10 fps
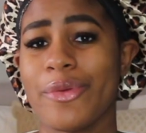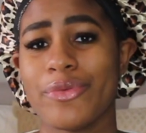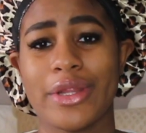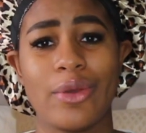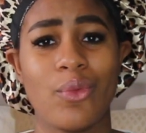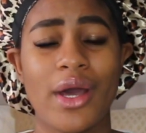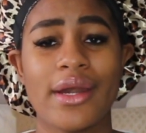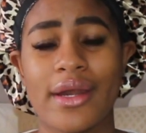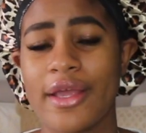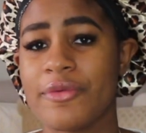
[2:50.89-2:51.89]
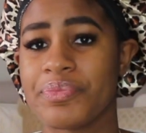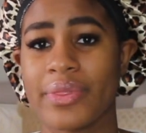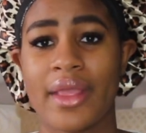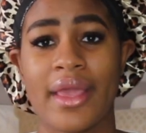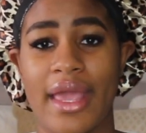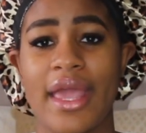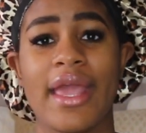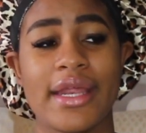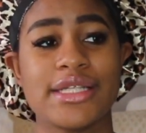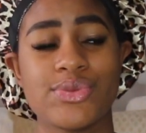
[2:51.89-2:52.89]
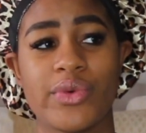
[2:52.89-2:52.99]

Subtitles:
We really wanted it and it's